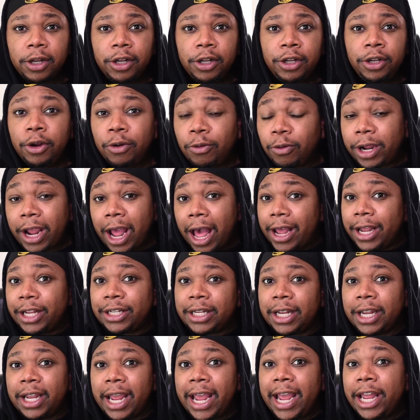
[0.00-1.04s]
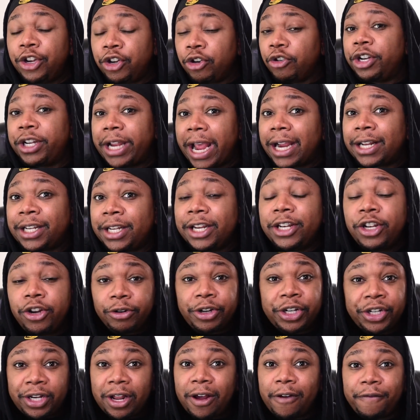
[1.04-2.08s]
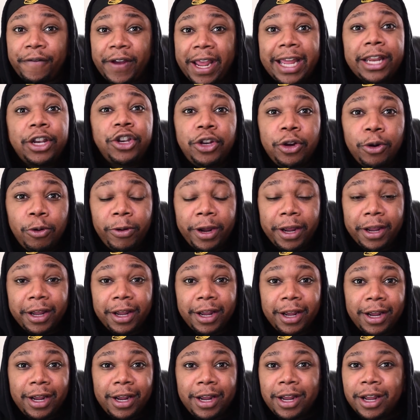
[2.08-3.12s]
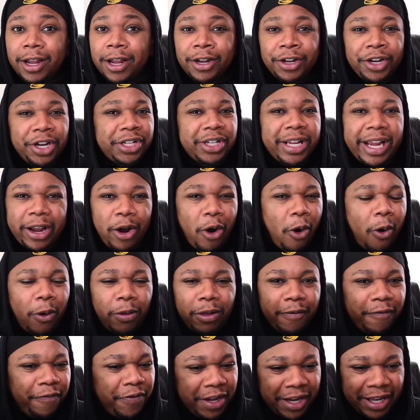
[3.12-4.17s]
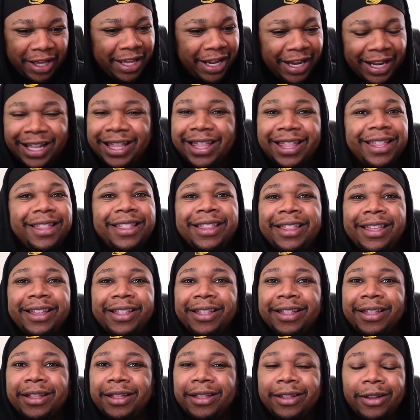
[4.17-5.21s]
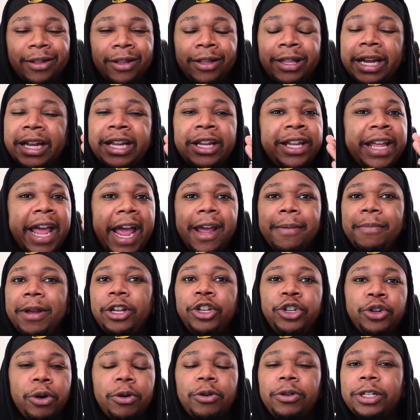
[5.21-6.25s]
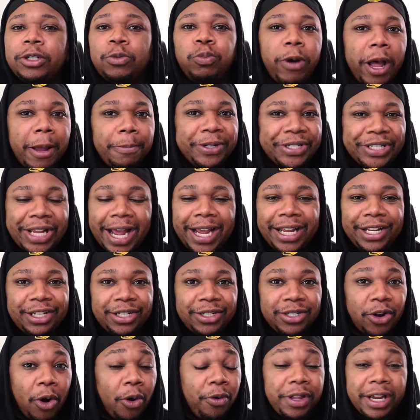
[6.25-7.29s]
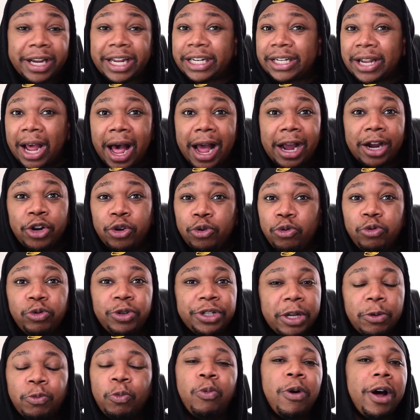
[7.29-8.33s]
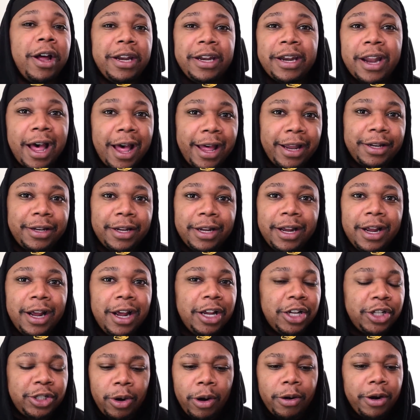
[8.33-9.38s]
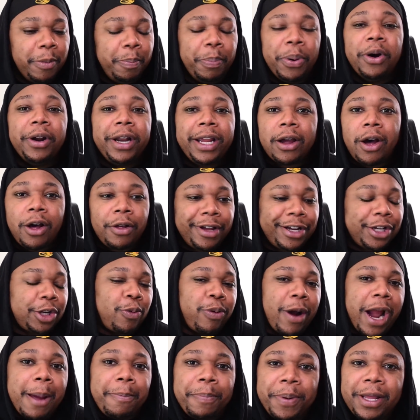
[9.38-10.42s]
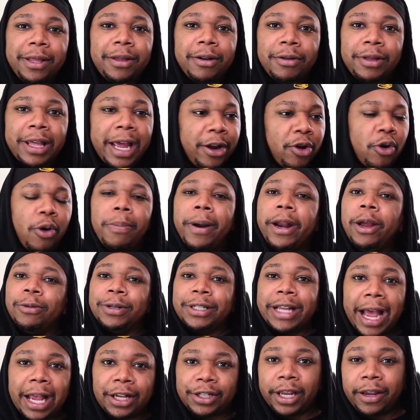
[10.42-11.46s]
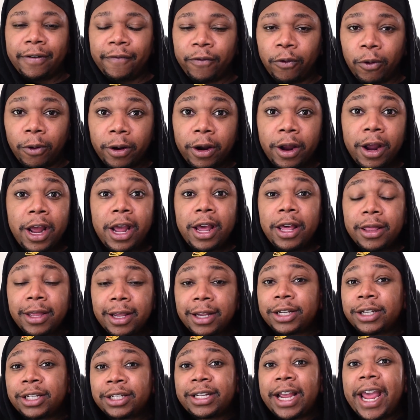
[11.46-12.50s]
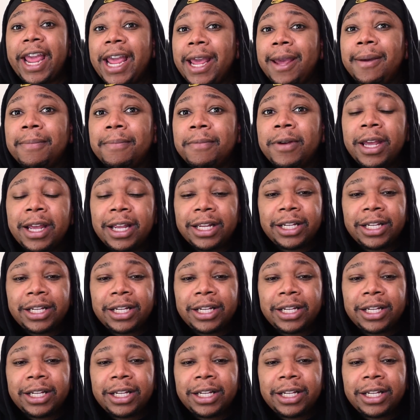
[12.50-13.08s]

you guys interjected your stuff into it. Just like all of the, the the, the gaming journalist websites, all the Kotakus and whatnot, started putting all this crap in there that nobody was asking for. This same